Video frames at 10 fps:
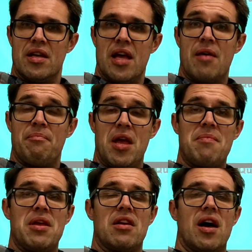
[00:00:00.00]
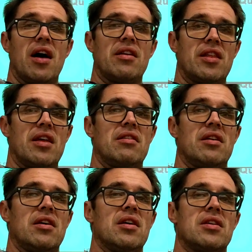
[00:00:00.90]
And maybe God then
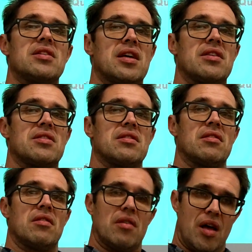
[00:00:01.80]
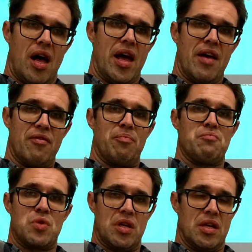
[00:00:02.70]
says, I have a
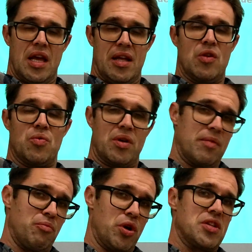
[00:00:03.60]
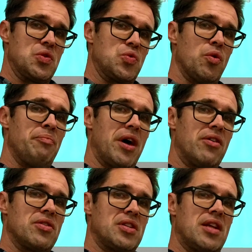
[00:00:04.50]
you brings you to a better
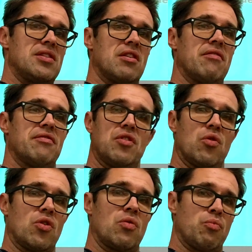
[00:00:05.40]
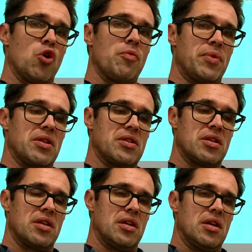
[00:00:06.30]
sense of your purpose.
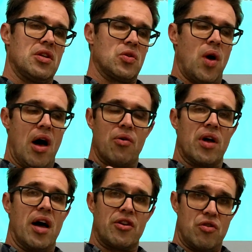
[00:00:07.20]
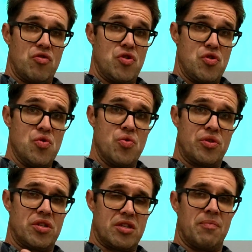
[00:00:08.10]
So how God could
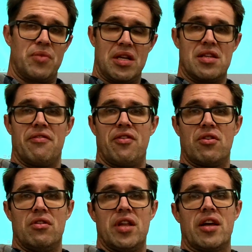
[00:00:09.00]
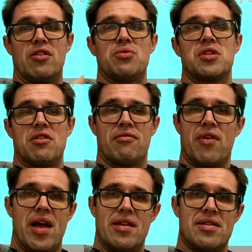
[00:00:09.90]
use something difficult like losing your
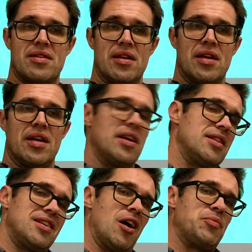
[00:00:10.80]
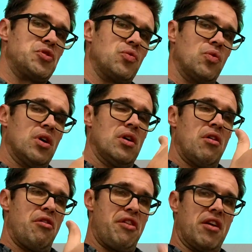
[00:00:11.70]
friends is he helps you
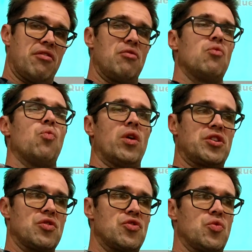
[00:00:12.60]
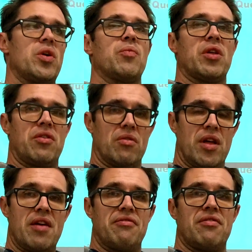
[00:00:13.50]
think through what you're doing with your
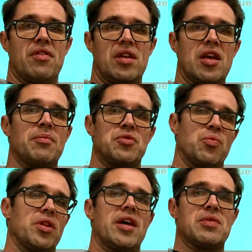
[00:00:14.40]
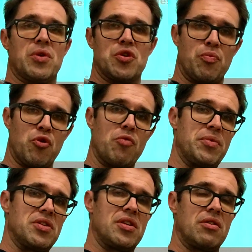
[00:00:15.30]
life. He helps you realize what your
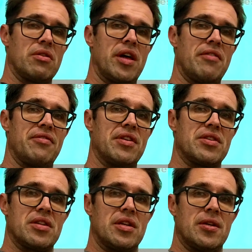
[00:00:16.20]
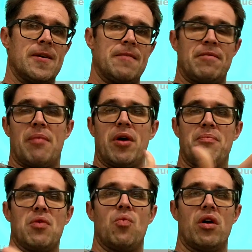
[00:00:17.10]
purpose in your life is. That might
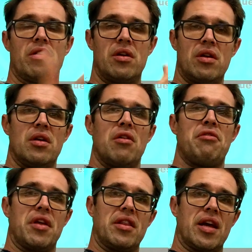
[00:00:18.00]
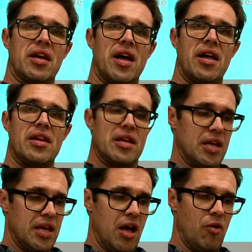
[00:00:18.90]
be one thing that God
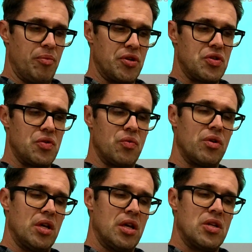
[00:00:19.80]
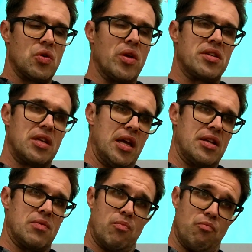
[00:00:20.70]
can help us do. So it's it's
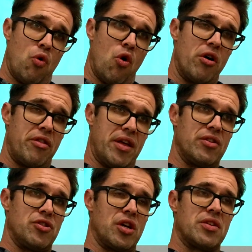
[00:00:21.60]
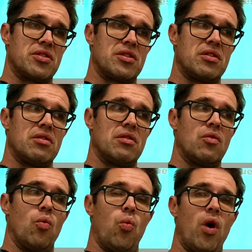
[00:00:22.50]
more than just
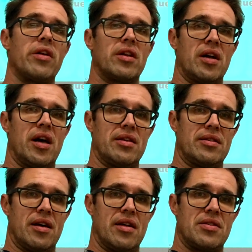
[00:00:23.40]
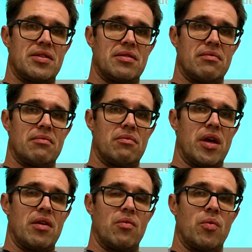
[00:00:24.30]
what God does,
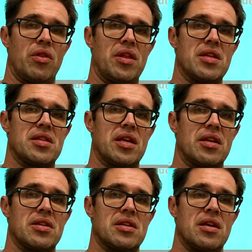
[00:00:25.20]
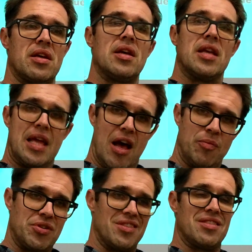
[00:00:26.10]
right, with these things. He
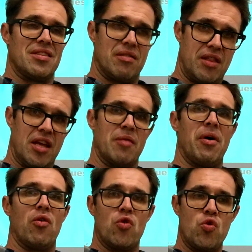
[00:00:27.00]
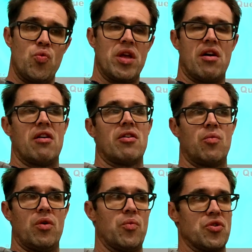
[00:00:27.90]
helps us think about who we are and
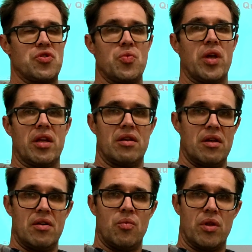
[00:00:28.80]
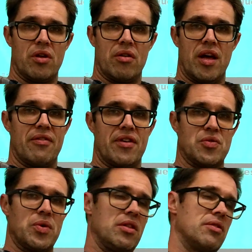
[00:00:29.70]
what we're doing with our life as
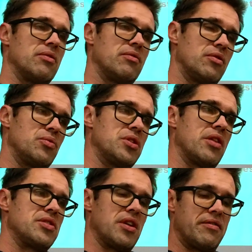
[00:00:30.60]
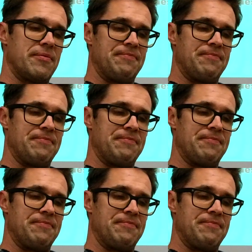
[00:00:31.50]
we learn lose the other stuff.